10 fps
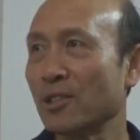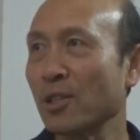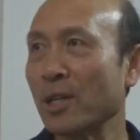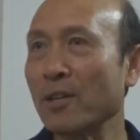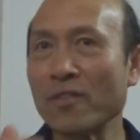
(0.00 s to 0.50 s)

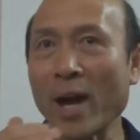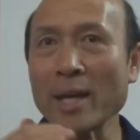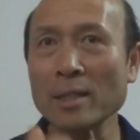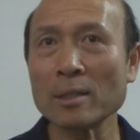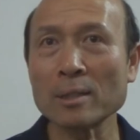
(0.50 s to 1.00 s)
So if
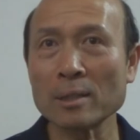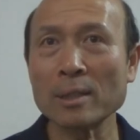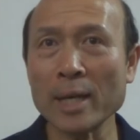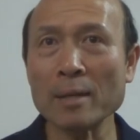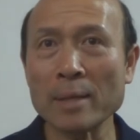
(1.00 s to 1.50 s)
I
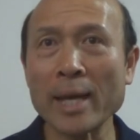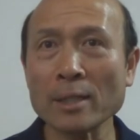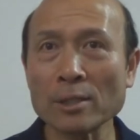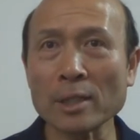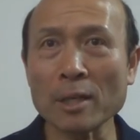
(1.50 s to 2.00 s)
let
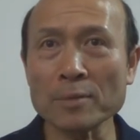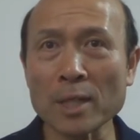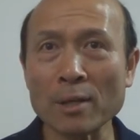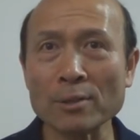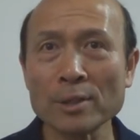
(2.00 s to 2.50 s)
anger
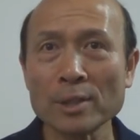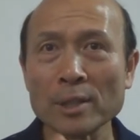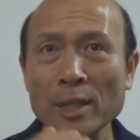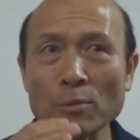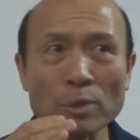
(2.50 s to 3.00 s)
comes out,
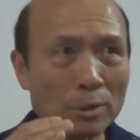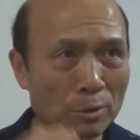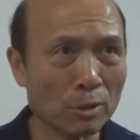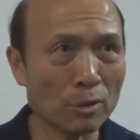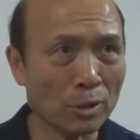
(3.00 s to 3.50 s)
it will
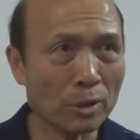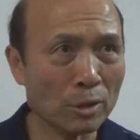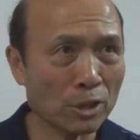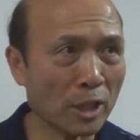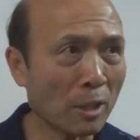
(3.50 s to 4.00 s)

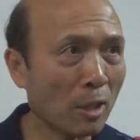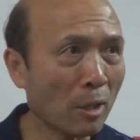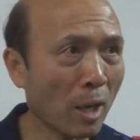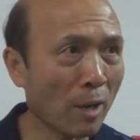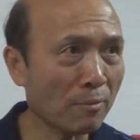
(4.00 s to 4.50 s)
shut
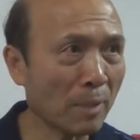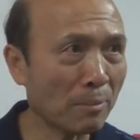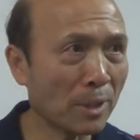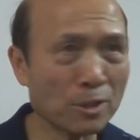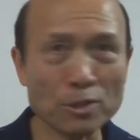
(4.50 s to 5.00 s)
of my
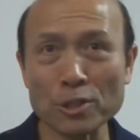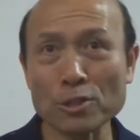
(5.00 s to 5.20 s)
ministry.